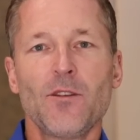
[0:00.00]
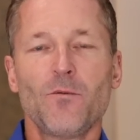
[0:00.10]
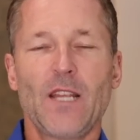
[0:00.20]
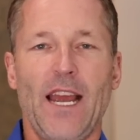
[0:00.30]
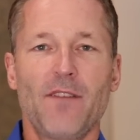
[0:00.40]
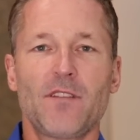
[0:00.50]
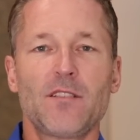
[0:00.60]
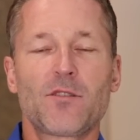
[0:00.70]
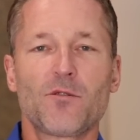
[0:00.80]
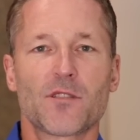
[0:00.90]
we have
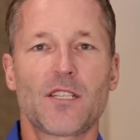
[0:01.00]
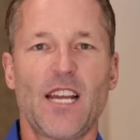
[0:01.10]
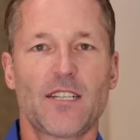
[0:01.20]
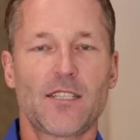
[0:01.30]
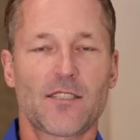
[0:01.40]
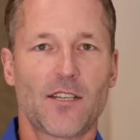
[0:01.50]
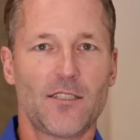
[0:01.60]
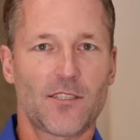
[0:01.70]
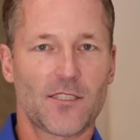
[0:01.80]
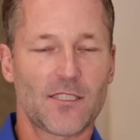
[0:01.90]
these tools in access
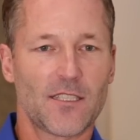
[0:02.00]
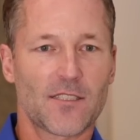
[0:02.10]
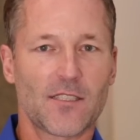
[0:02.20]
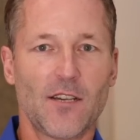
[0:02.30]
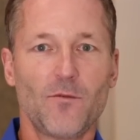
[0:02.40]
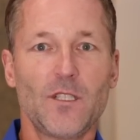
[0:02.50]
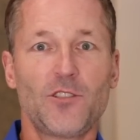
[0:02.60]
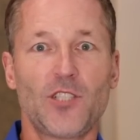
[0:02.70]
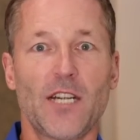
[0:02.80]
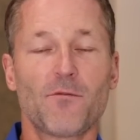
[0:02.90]
consciousness that we
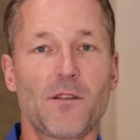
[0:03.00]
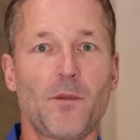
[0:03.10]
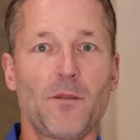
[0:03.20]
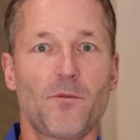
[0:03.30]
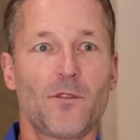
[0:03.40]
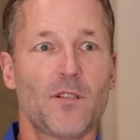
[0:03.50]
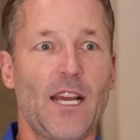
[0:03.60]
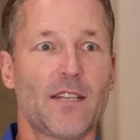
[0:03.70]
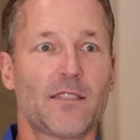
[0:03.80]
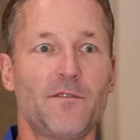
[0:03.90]
share with people
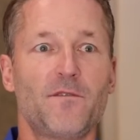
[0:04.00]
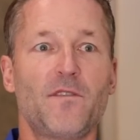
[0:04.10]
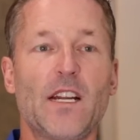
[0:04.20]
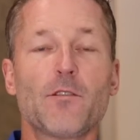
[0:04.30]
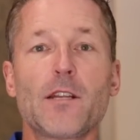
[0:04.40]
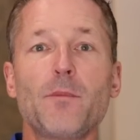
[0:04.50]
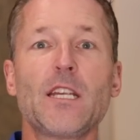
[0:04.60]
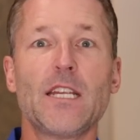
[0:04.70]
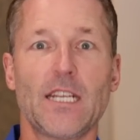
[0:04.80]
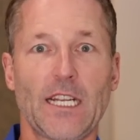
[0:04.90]
at the very
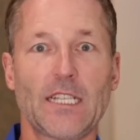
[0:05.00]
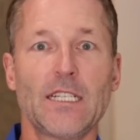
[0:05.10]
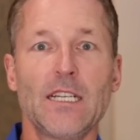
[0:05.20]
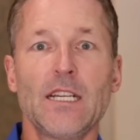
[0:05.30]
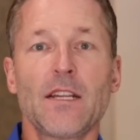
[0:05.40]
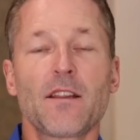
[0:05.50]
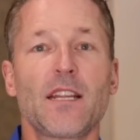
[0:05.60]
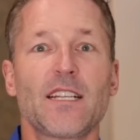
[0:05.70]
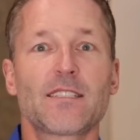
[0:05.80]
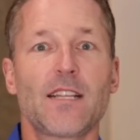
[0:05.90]
beginning.
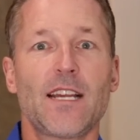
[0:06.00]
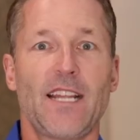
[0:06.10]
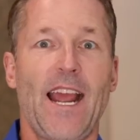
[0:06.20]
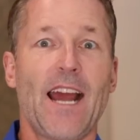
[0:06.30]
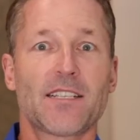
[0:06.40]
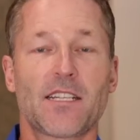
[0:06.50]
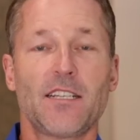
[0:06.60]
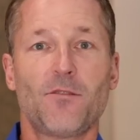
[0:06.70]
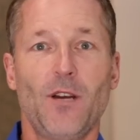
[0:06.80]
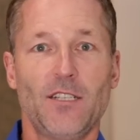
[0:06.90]
Things like
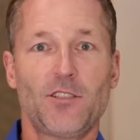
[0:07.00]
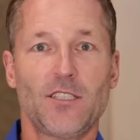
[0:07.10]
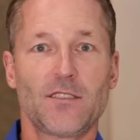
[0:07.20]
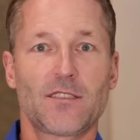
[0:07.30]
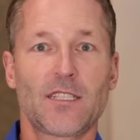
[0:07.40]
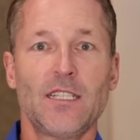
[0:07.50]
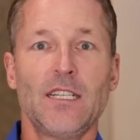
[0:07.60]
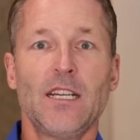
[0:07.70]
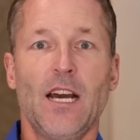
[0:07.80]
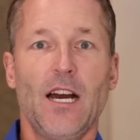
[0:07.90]
asking questions,
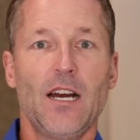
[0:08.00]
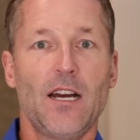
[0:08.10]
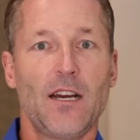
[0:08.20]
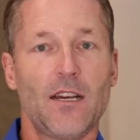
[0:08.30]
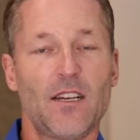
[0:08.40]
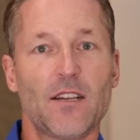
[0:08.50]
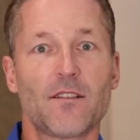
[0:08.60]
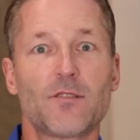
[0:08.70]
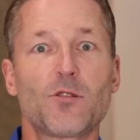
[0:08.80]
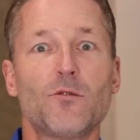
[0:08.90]

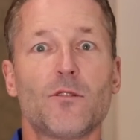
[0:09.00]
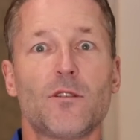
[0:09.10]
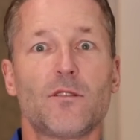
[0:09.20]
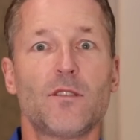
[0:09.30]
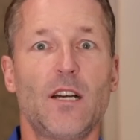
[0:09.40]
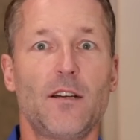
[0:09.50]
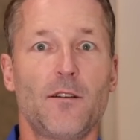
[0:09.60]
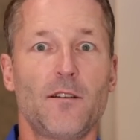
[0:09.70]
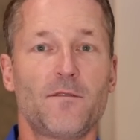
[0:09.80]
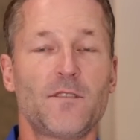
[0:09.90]
the tool
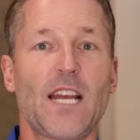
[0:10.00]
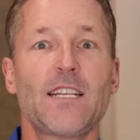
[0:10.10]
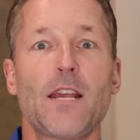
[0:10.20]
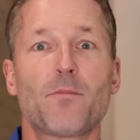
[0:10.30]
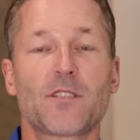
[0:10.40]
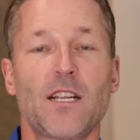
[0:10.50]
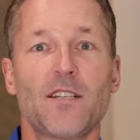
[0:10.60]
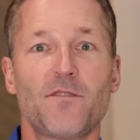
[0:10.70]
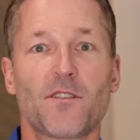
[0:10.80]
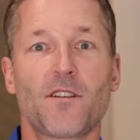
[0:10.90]
of
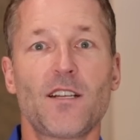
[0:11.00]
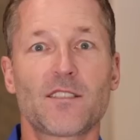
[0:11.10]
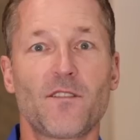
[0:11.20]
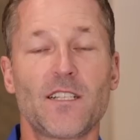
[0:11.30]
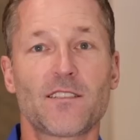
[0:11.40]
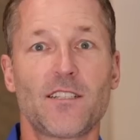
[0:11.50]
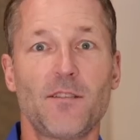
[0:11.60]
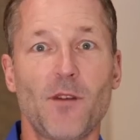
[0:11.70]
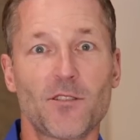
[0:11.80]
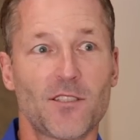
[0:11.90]
98% of your thoughts, feelings, and
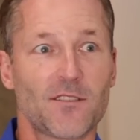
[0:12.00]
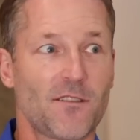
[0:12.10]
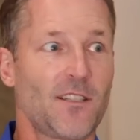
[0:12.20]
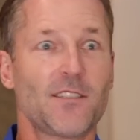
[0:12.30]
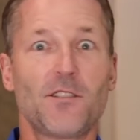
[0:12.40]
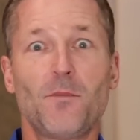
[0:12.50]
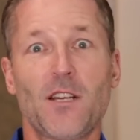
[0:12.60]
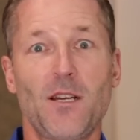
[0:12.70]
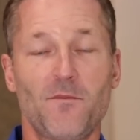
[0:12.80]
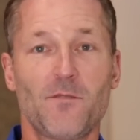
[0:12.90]
emotions are things you
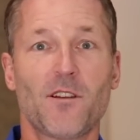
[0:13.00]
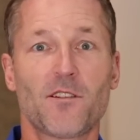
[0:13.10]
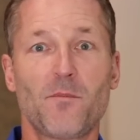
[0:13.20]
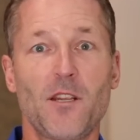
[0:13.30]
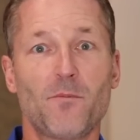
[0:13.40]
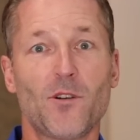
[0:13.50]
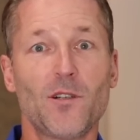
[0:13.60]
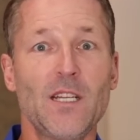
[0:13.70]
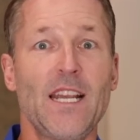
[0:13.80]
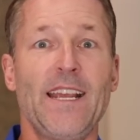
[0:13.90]
pick up from other
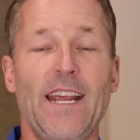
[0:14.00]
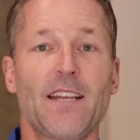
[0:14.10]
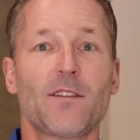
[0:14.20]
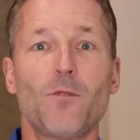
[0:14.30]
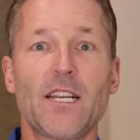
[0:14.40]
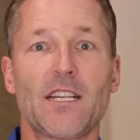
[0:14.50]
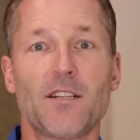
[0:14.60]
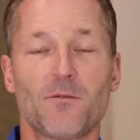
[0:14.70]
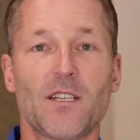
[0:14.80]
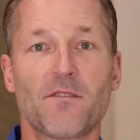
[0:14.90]
people, and the way to
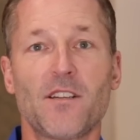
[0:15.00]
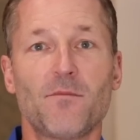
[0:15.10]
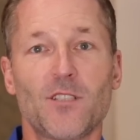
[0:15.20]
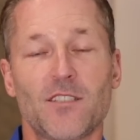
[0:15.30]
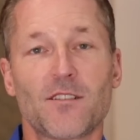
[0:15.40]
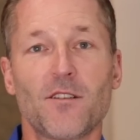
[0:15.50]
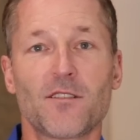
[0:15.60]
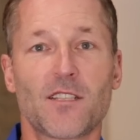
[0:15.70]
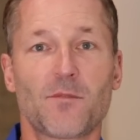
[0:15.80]
get rid of them, which is who does this